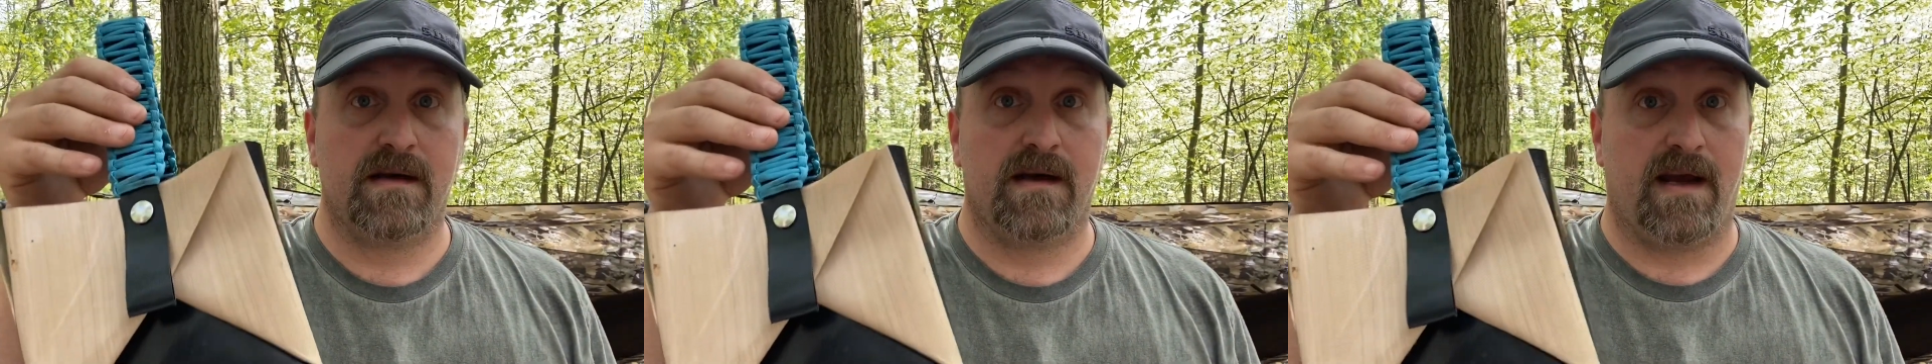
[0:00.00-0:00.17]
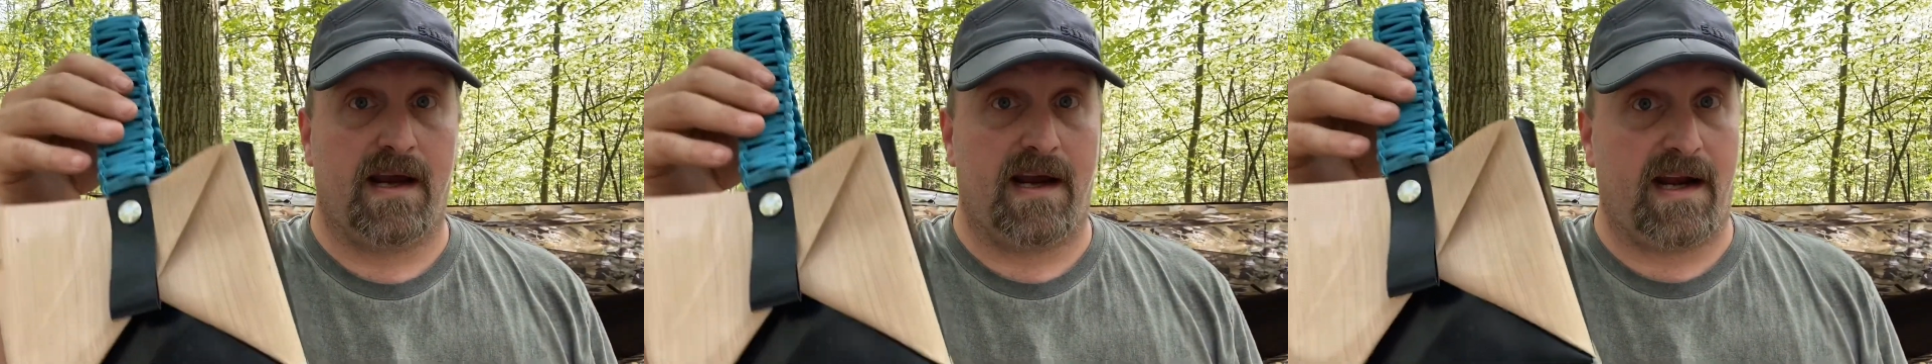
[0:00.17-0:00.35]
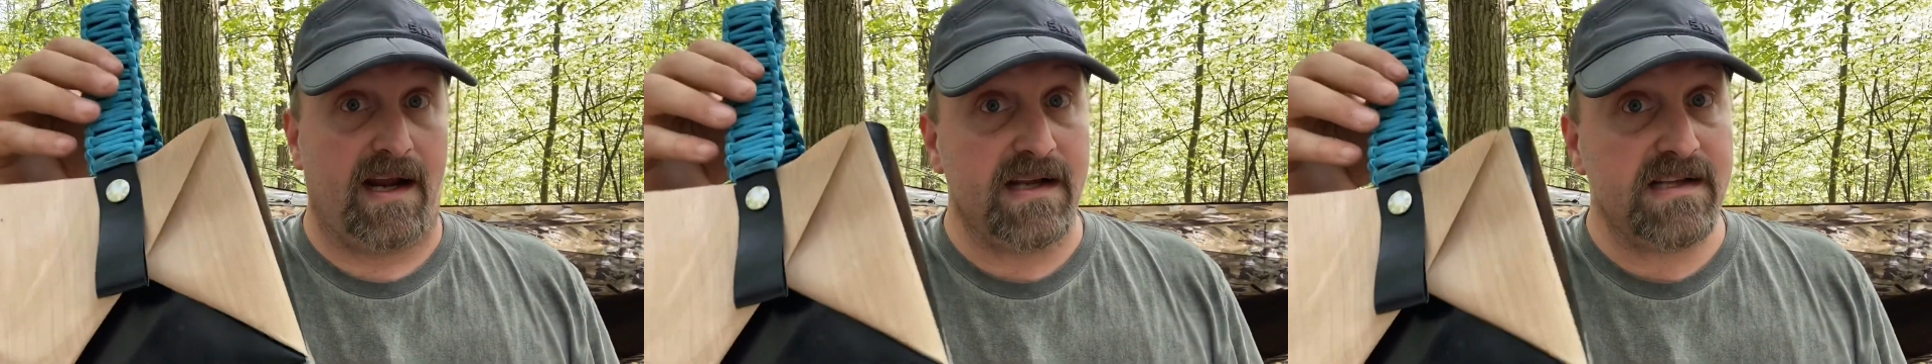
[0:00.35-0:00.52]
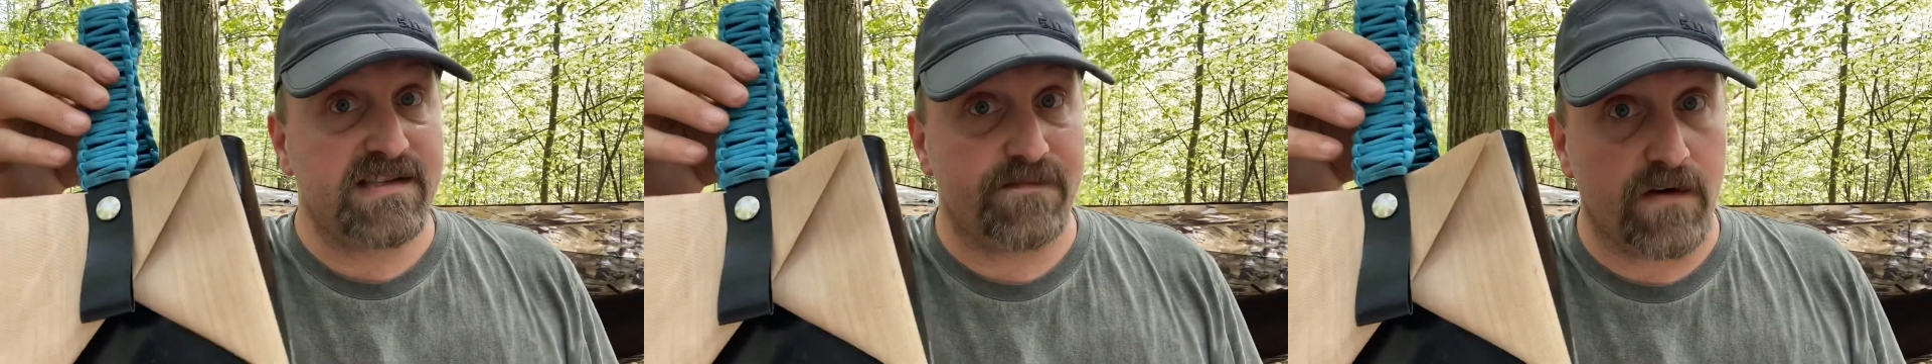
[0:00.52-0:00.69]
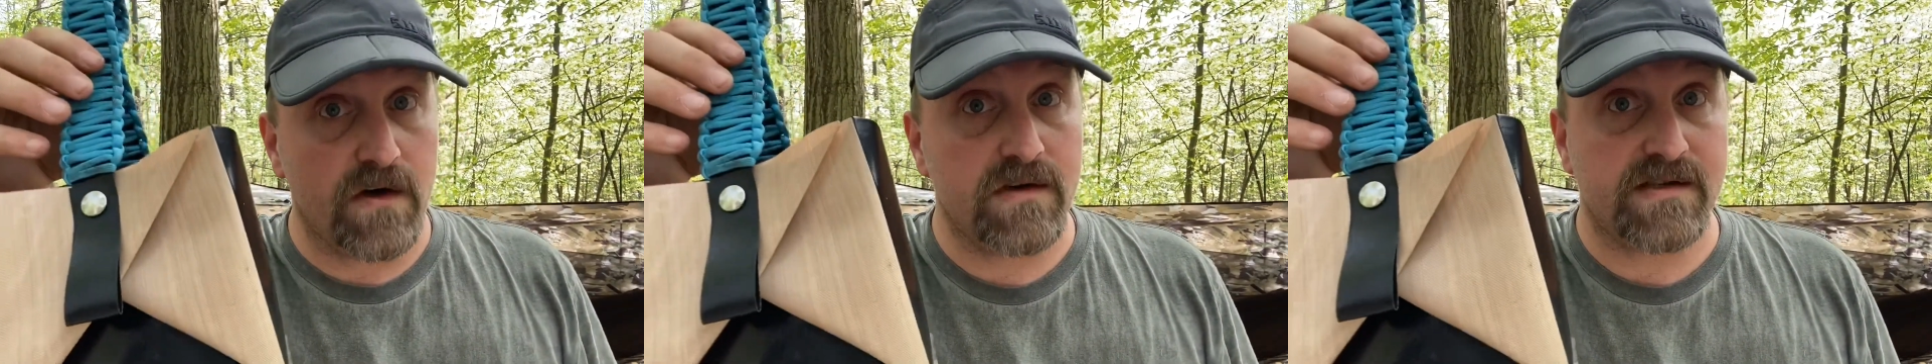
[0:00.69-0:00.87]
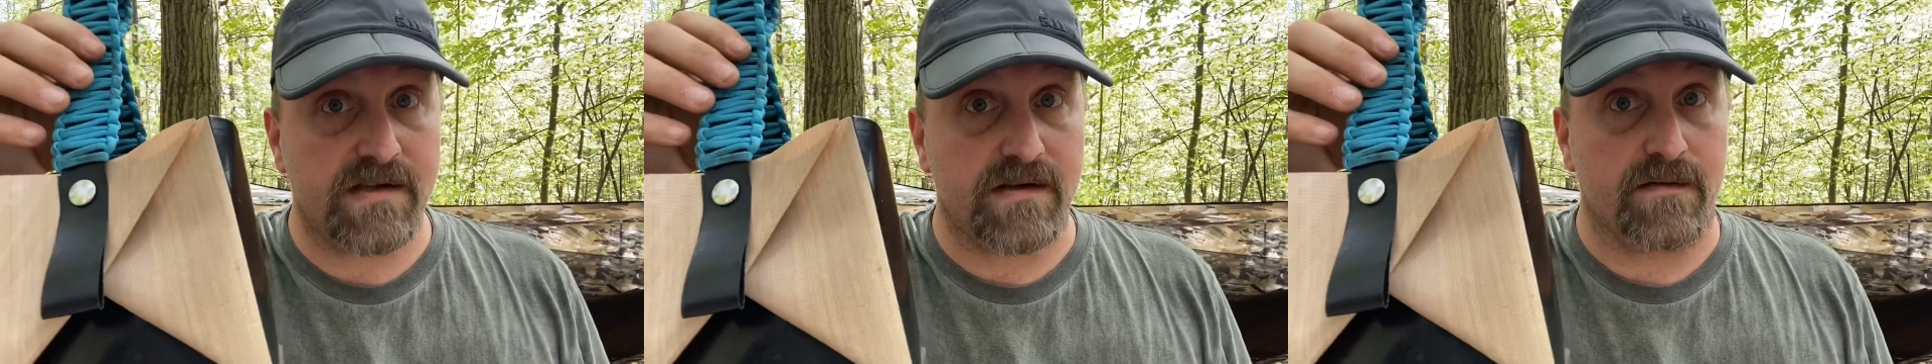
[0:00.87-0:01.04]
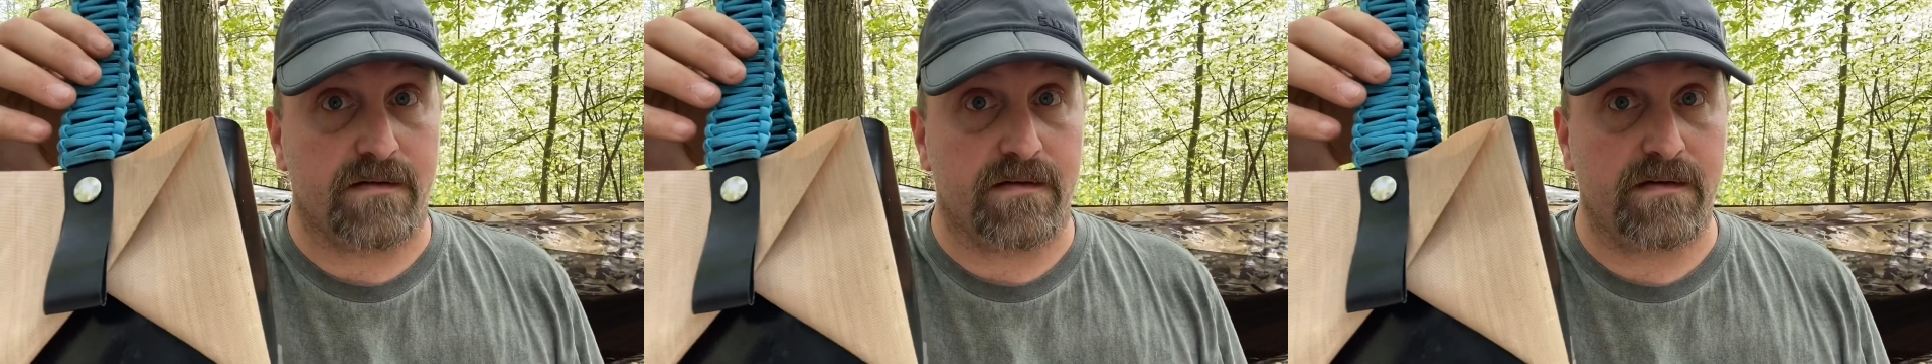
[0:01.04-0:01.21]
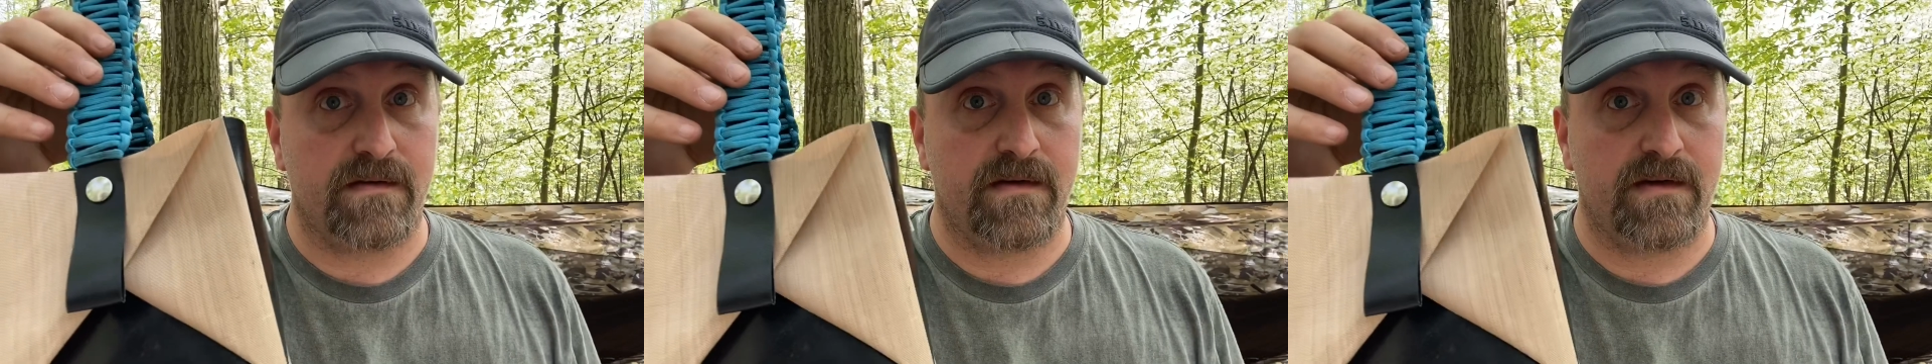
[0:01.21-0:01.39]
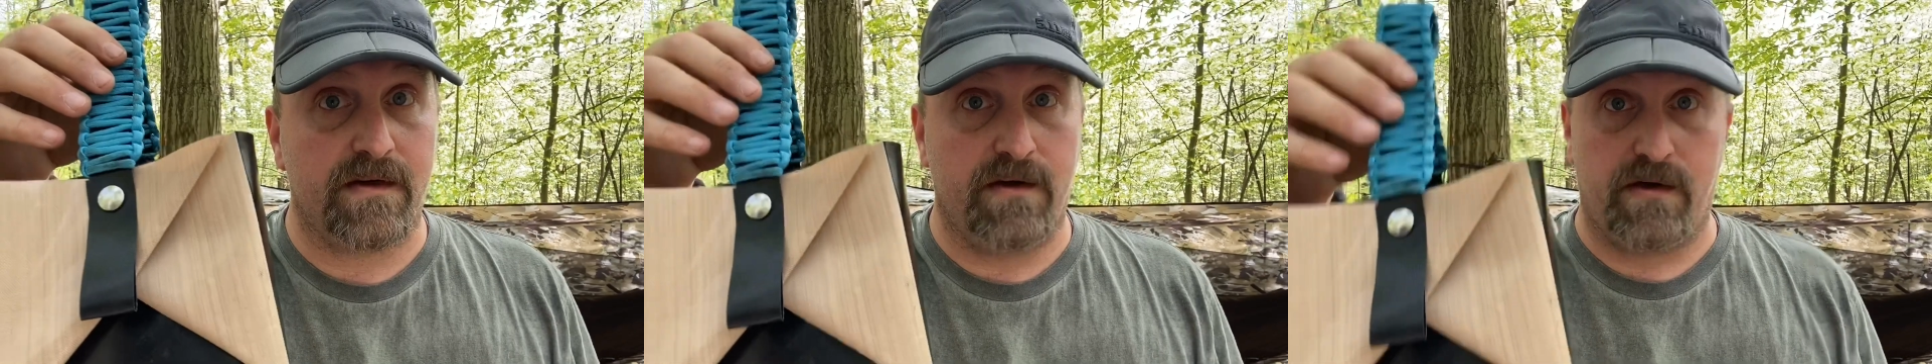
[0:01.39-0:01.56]
And it's versatile.
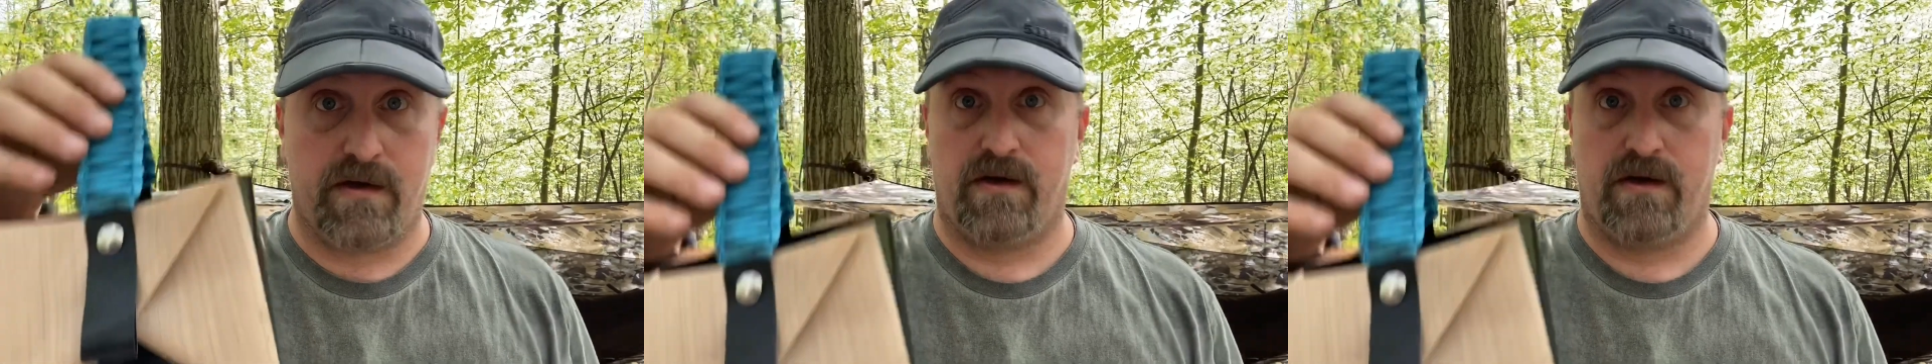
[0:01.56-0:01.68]
You